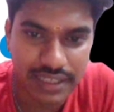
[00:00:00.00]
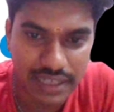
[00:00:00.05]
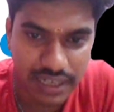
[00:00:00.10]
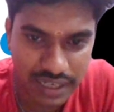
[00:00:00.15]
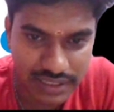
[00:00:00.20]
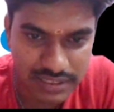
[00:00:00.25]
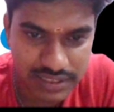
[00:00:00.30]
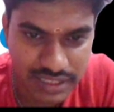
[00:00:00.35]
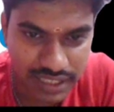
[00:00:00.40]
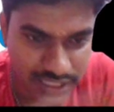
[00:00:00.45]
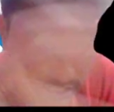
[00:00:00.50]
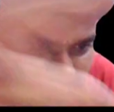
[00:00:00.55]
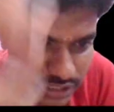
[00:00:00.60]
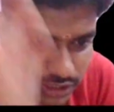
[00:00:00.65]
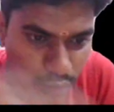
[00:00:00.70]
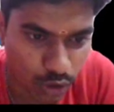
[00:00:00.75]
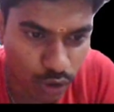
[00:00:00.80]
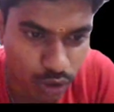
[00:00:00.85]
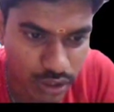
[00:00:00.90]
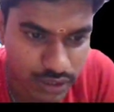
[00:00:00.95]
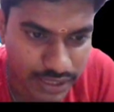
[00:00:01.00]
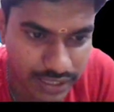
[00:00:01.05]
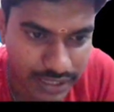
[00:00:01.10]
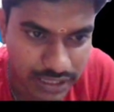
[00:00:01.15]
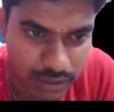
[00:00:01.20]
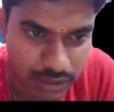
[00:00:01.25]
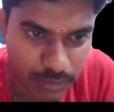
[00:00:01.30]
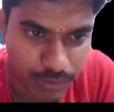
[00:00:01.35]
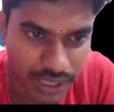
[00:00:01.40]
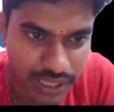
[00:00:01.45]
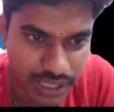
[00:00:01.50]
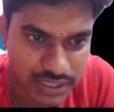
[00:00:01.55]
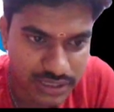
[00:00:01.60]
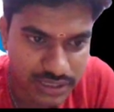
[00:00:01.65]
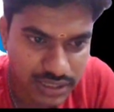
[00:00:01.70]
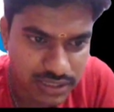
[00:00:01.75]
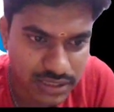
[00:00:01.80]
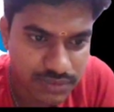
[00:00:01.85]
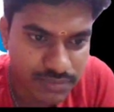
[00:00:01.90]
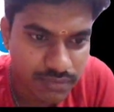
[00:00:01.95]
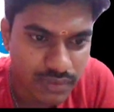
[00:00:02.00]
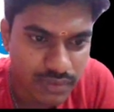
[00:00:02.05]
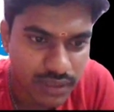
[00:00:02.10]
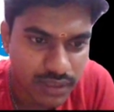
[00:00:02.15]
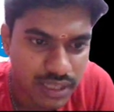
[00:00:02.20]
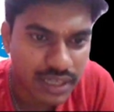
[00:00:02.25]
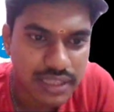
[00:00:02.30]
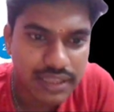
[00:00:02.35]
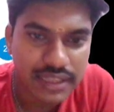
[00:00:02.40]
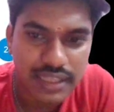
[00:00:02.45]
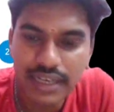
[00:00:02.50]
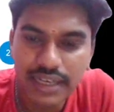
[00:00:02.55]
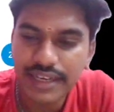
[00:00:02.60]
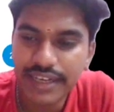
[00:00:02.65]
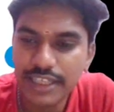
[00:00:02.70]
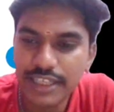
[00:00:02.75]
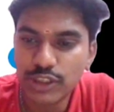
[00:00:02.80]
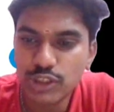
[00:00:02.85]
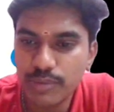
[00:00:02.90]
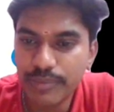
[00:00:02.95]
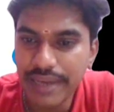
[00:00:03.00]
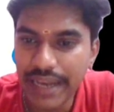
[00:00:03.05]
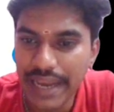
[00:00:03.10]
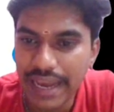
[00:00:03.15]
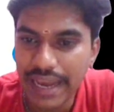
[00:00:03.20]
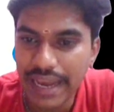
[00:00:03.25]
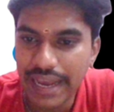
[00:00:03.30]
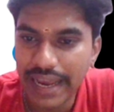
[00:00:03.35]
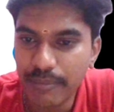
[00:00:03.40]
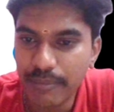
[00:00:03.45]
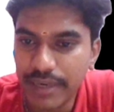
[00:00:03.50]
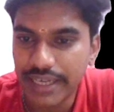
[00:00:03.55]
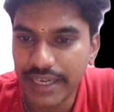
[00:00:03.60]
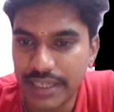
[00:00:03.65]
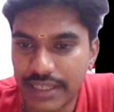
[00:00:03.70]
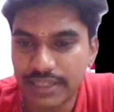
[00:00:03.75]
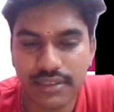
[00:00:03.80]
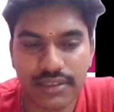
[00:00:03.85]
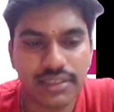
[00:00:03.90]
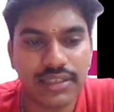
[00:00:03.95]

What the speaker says: transactions or the enterprises, that needs to be eliminated.